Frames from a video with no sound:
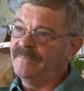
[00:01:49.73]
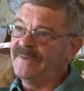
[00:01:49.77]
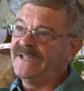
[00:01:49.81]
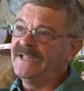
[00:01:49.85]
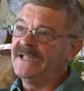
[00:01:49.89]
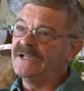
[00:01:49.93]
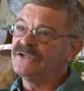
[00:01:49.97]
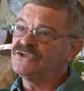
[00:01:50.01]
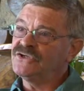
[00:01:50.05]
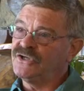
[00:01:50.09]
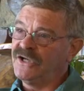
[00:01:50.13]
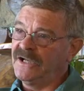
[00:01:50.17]

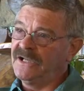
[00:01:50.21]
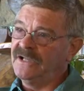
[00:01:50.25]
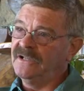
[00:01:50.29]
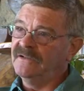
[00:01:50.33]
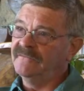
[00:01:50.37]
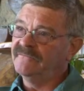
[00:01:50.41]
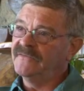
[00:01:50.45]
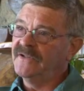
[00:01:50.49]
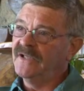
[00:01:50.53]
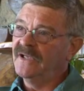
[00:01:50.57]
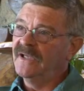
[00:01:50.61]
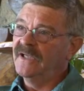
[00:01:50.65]
be
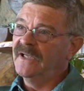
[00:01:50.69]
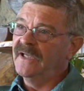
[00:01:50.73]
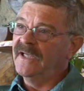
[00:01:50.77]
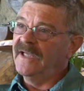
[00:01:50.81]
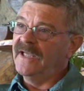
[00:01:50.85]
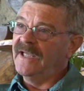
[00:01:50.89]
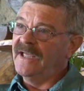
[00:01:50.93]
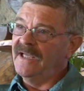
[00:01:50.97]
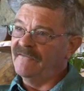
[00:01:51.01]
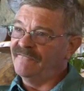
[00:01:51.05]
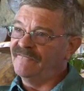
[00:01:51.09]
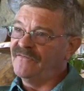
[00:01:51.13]
achieved
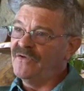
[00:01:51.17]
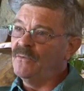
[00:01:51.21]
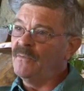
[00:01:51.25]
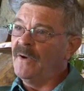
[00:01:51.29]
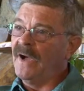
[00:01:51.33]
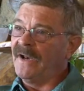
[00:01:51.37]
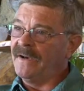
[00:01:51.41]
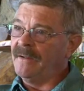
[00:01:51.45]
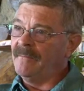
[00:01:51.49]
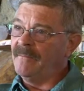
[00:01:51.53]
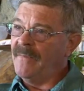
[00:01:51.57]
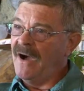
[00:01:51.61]
if you
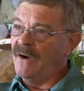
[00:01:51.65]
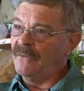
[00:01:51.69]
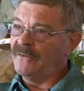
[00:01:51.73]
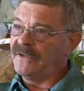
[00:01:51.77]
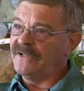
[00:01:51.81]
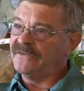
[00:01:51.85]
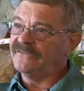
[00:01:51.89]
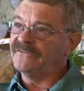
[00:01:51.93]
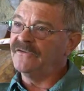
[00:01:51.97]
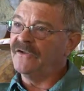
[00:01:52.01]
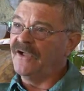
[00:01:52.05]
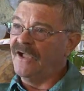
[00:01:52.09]
went about
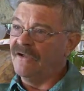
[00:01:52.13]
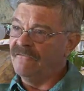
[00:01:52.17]
it the